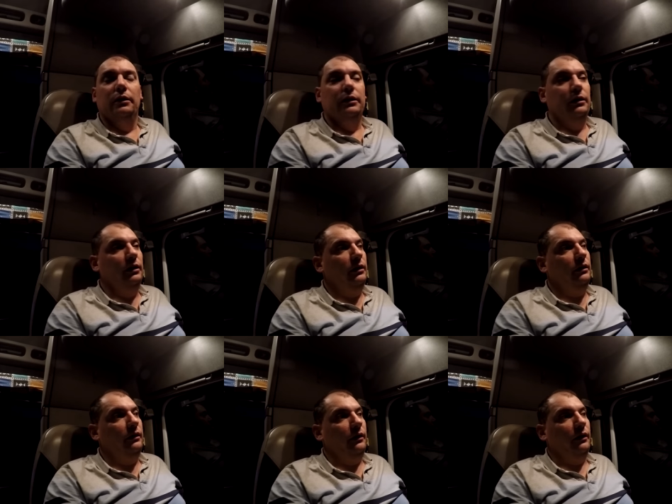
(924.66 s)

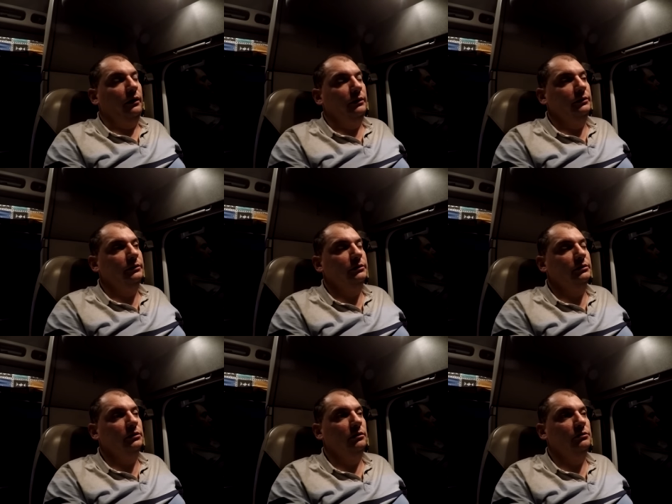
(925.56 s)
Yeah,
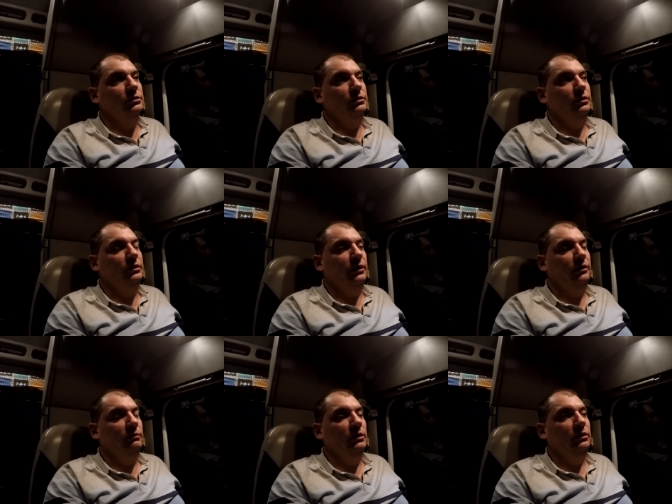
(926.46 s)
so that was a good
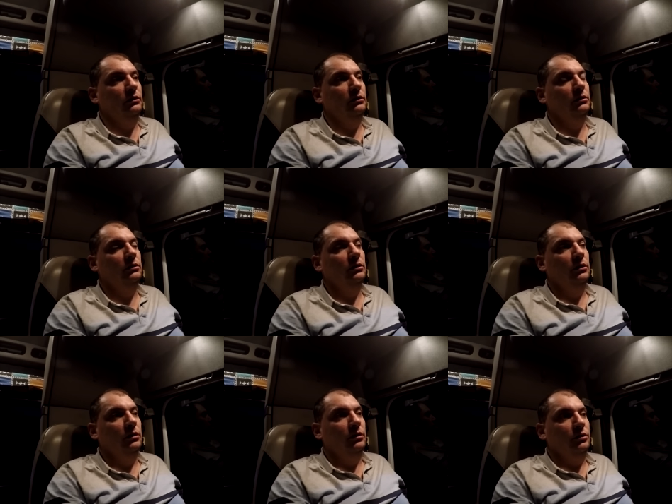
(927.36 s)
time here.
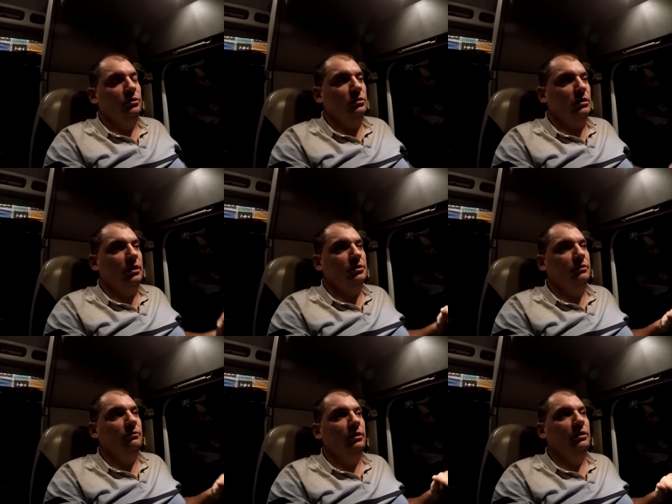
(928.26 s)
This is actually
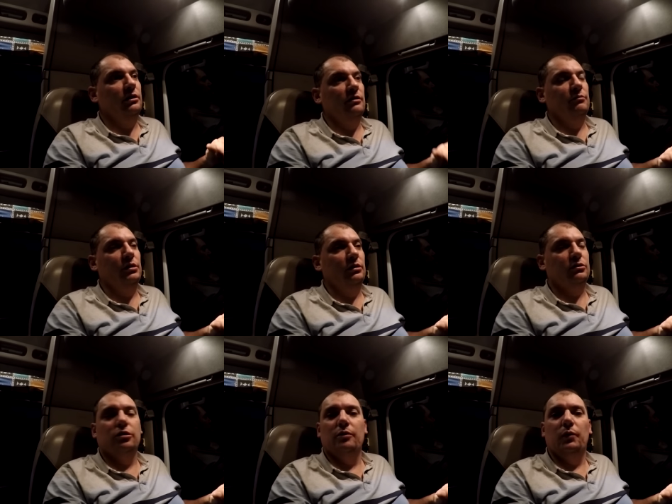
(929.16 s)
where he gave me the
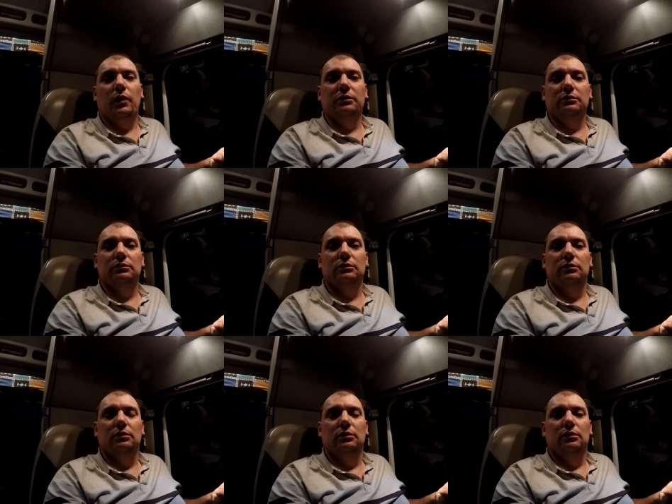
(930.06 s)
tripod.
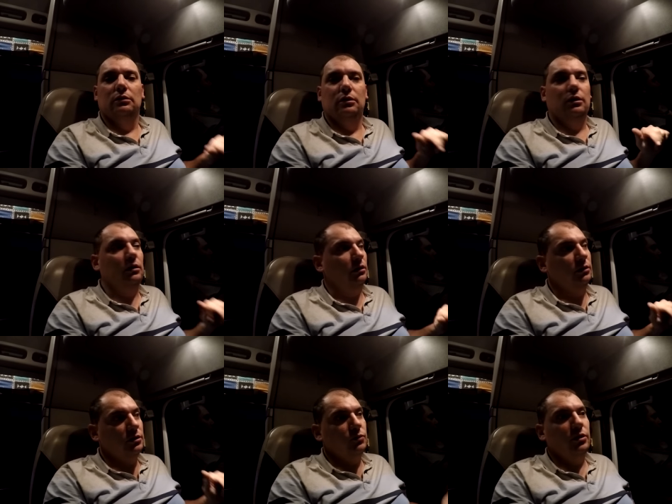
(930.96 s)
Yeah,
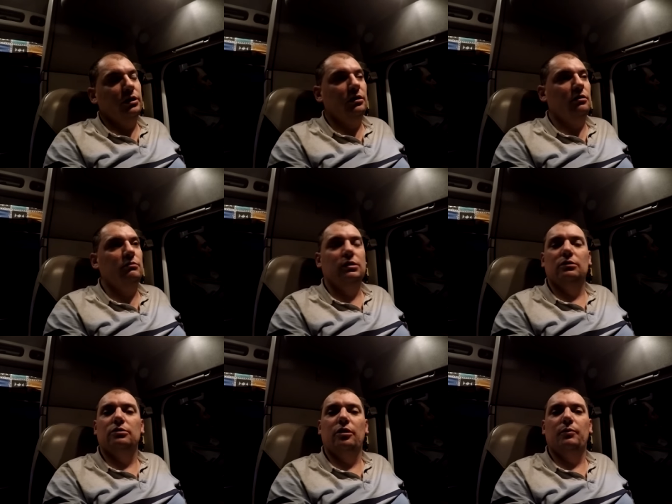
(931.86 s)
that's where he gave me the
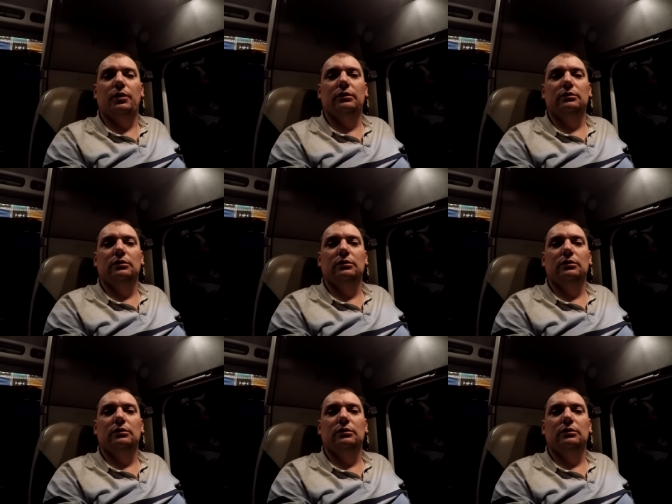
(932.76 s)
tripod.